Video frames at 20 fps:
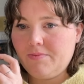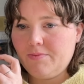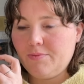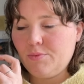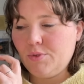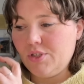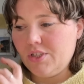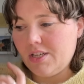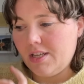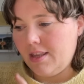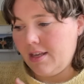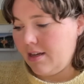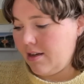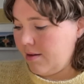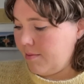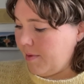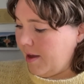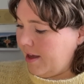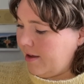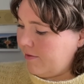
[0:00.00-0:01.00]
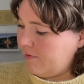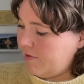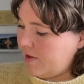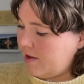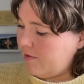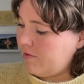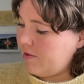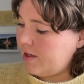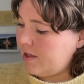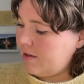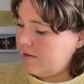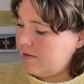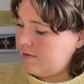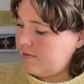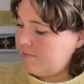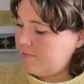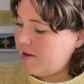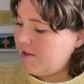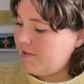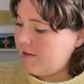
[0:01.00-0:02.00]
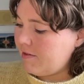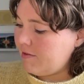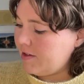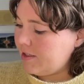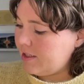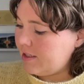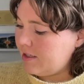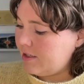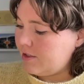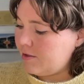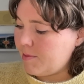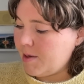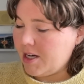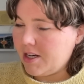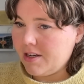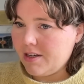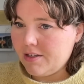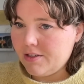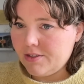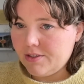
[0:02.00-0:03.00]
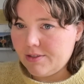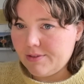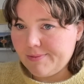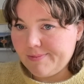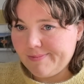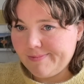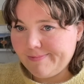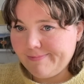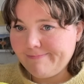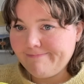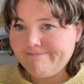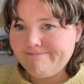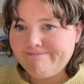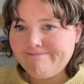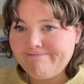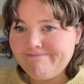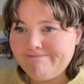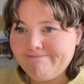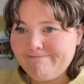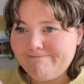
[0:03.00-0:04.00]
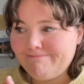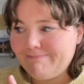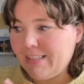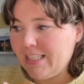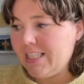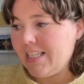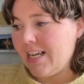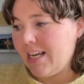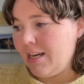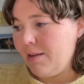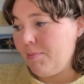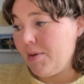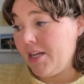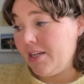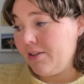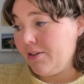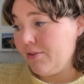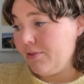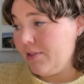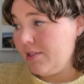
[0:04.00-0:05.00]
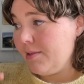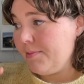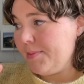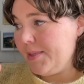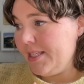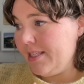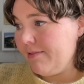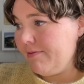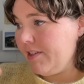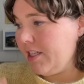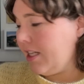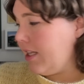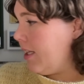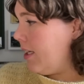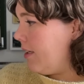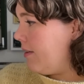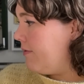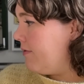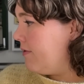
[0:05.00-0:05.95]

which I think are my favorite stitch markers, the tiny pine cones specifically.